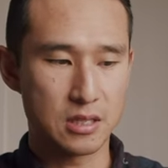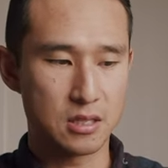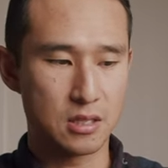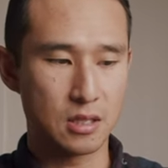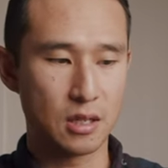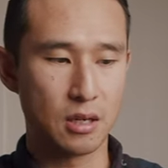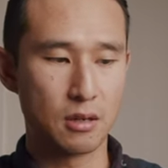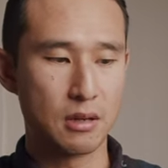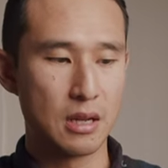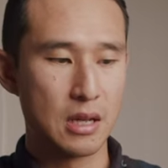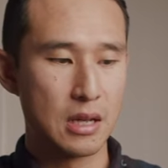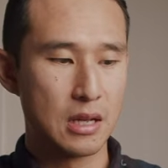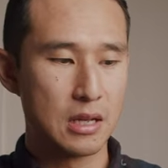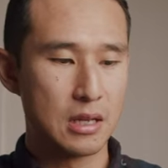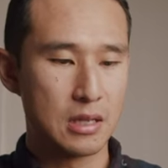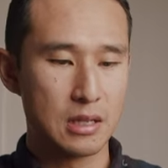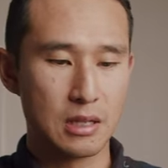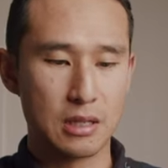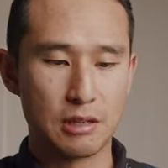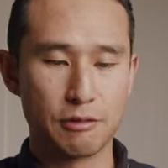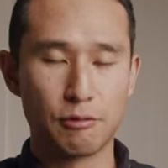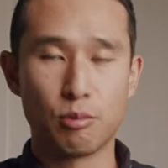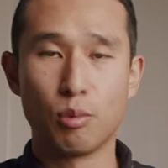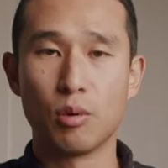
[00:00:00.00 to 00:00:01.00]
So
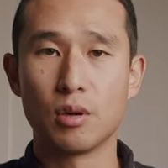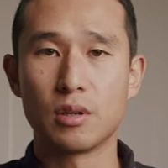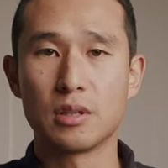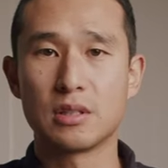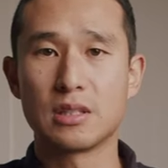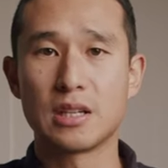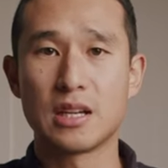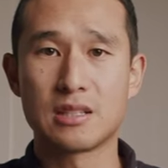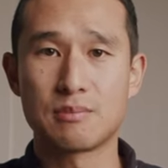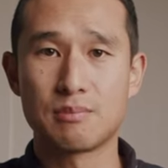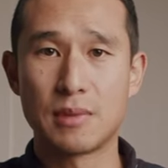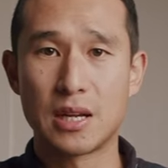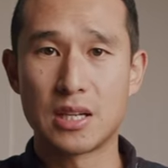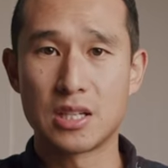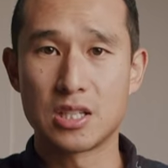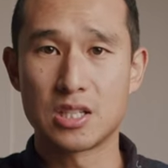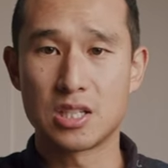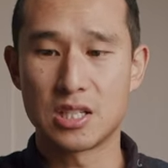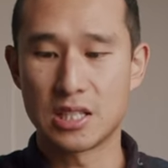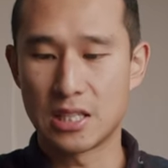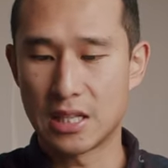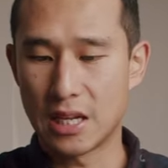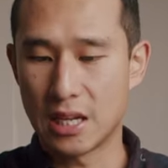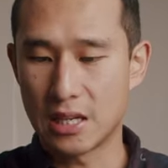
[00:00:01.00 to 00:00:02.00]
if water does
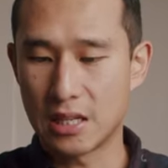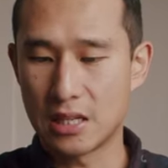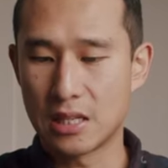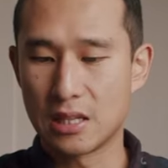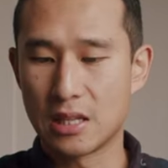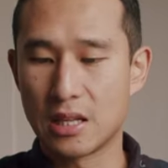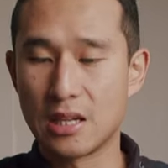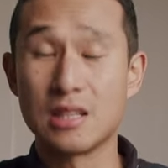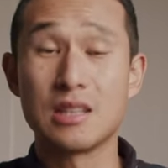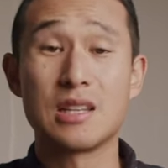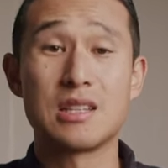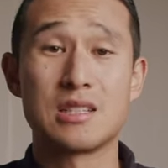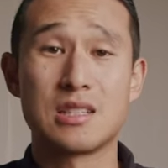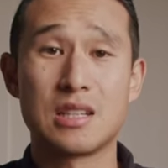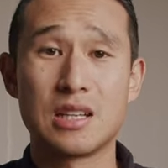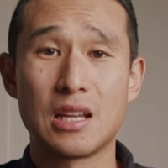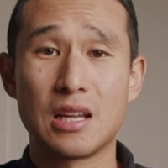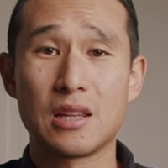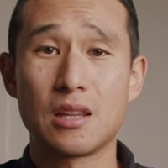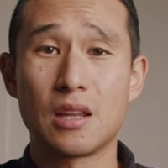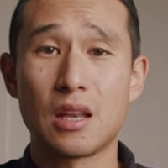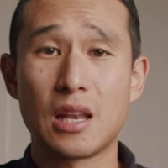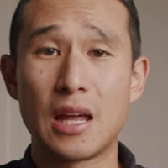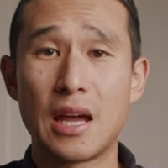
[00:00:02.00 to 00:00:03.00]
manage to get in, then there's
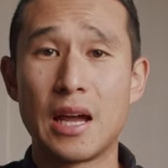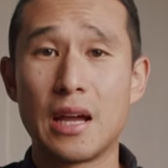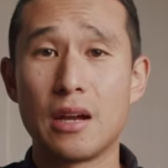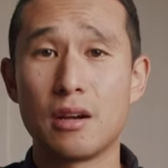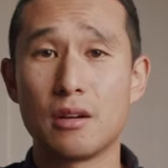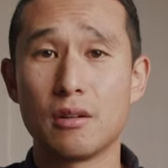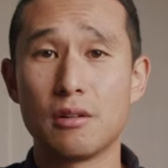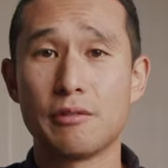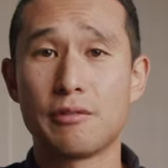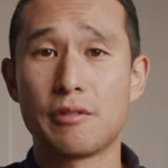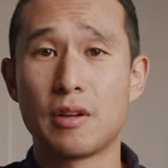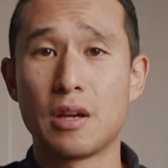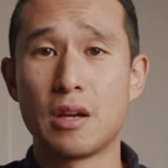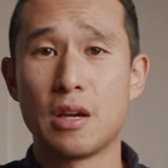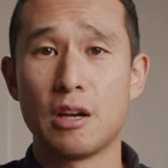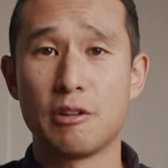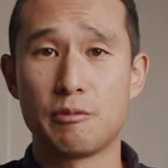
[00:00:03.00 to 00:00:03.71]
another layer of,